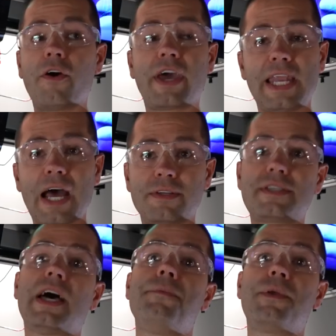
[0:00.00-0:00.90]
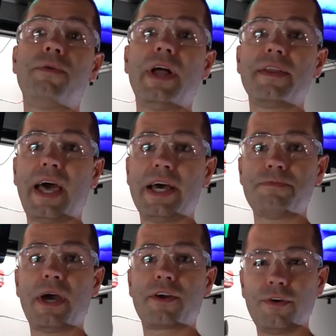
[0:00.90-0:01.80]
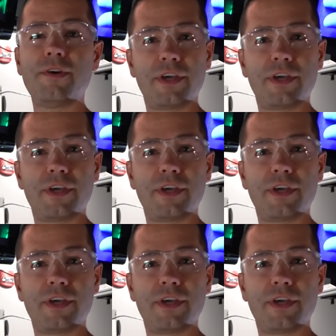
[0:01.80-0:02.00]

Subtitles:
okay, now it's time to pull out the hazmat crew,